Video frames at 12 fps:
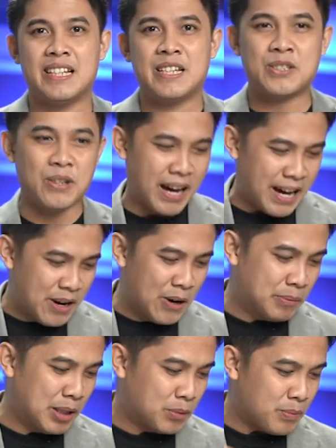So I
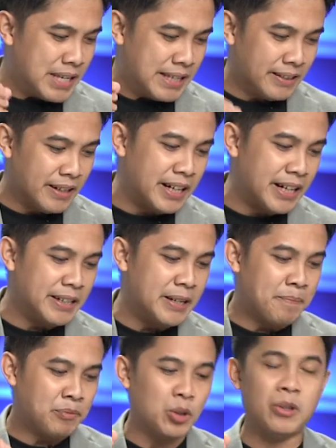hope that we learn
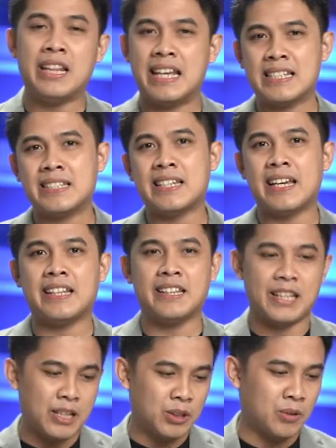to
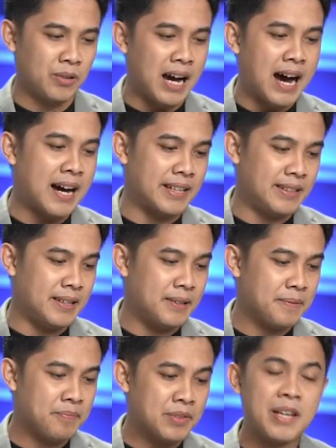listen to God.
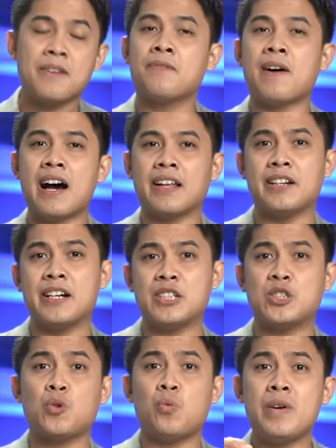
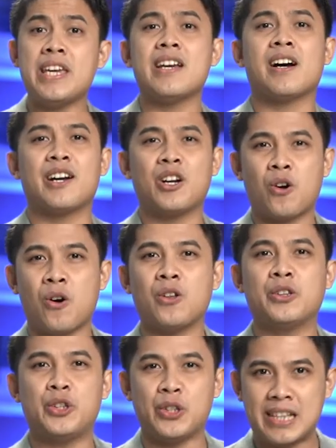Fathers, we are called to